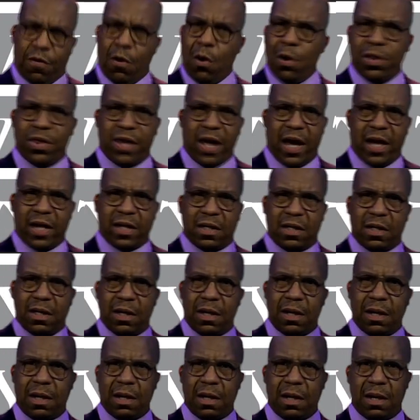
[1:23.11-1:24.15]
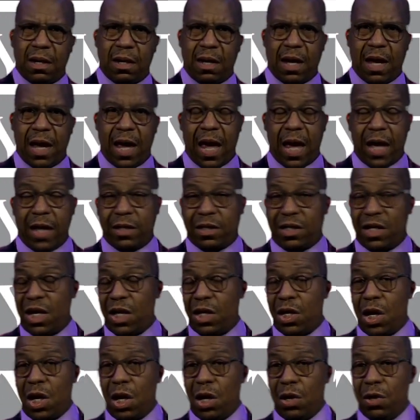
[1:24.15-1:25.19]
Before that, I
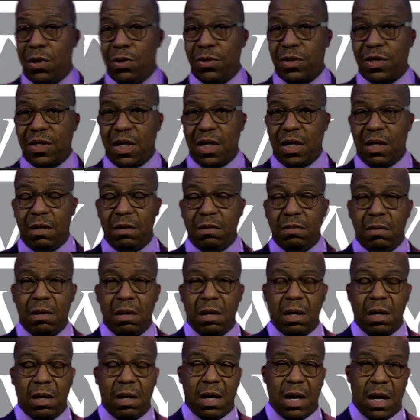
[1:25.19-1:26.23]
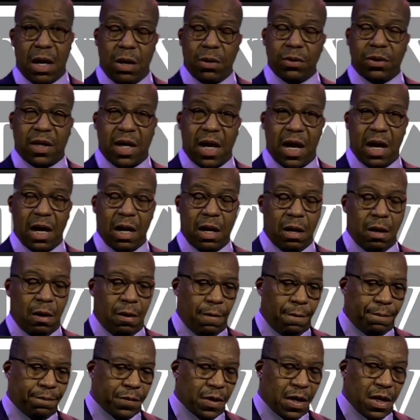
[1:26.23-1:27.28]
had 10 years in
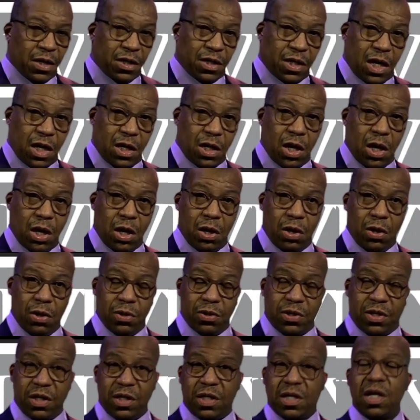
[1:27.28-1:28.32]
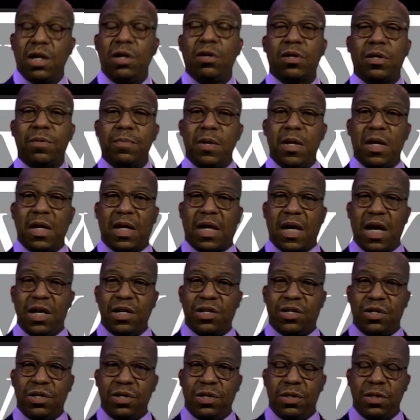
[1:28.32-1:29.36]
healthcare, 10 years in
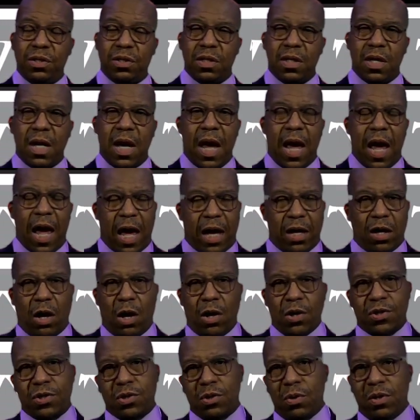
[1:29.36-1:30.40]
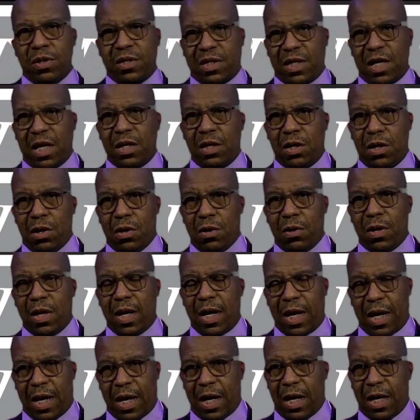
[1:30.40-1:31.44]
telecommunications, and also a
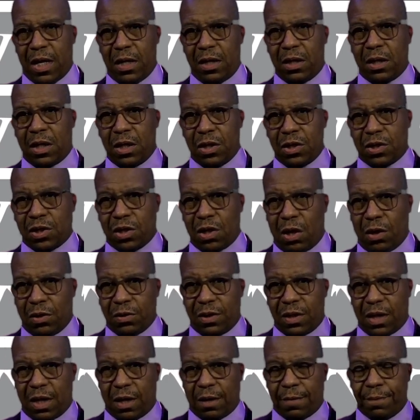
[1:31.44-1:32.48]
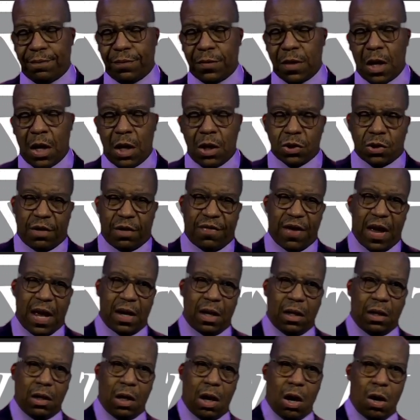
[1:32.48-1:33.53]
tenure in consulting. So
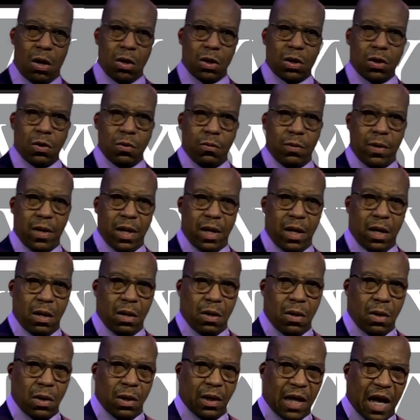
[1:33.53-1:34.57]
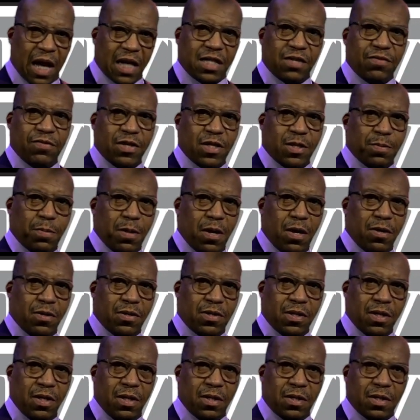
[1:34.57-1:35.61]
I've had a long career, lots of
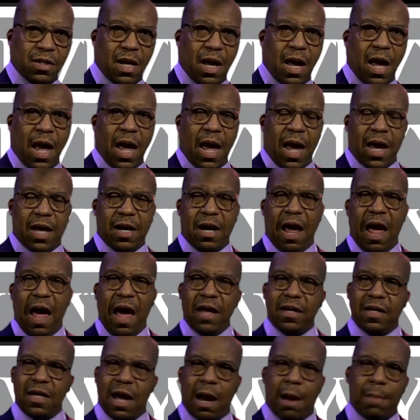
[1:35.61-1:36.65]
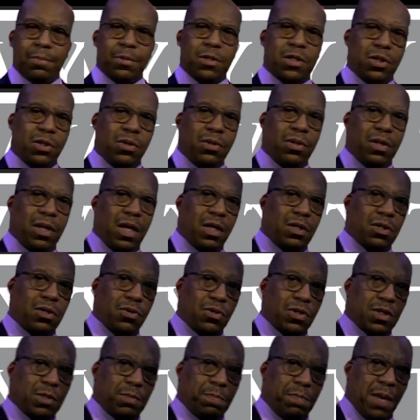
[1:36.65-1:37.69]
experiences, and had the
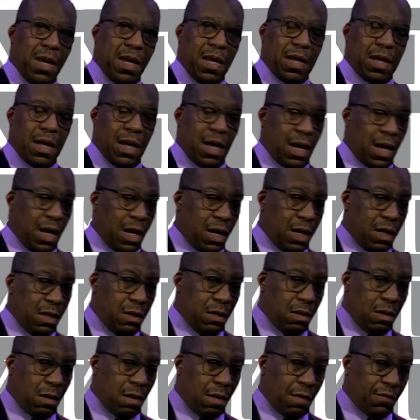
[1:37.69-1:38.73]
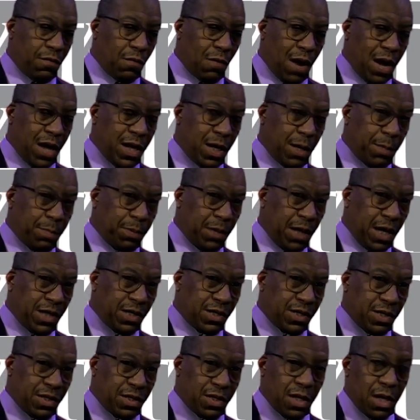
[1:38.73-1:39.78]
opportunity to speak in a variety of
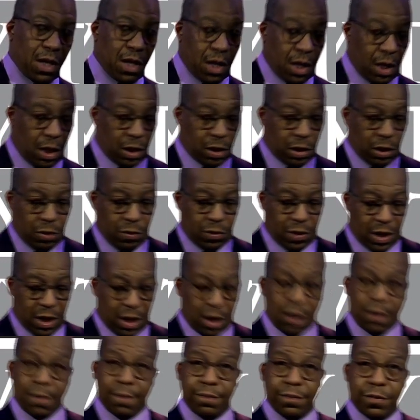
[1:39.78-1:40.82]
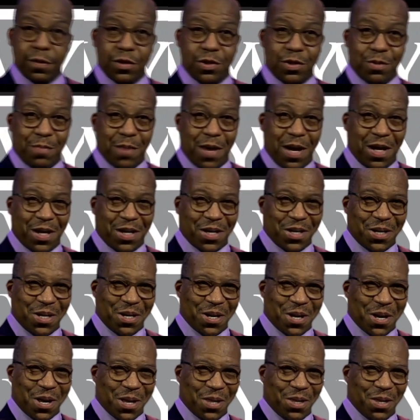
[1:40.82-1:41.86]
places, including
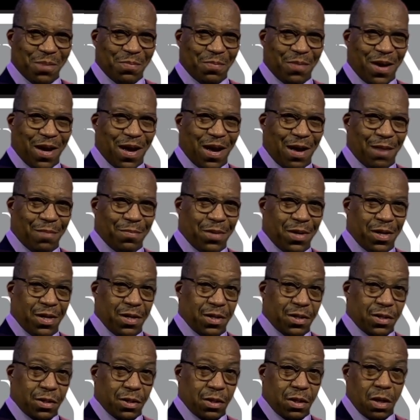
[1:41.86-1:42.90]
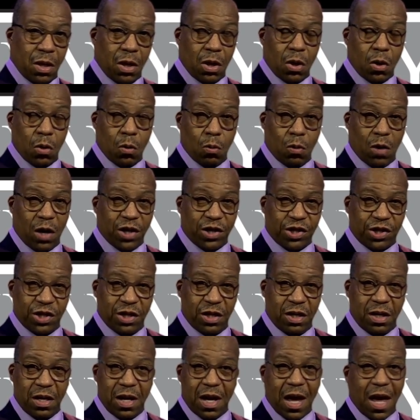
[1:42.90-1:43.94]
Jamaica, the Bahamas,
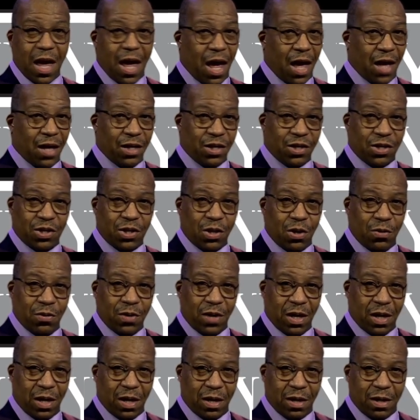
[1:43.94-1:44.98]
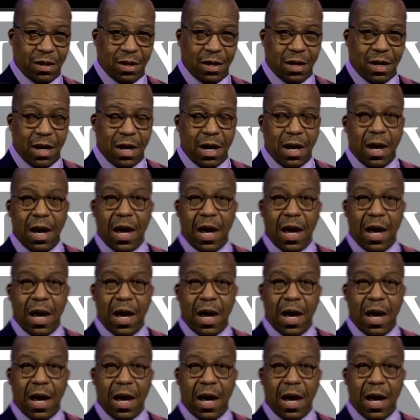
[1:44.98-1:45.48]
Russia, and Estonia,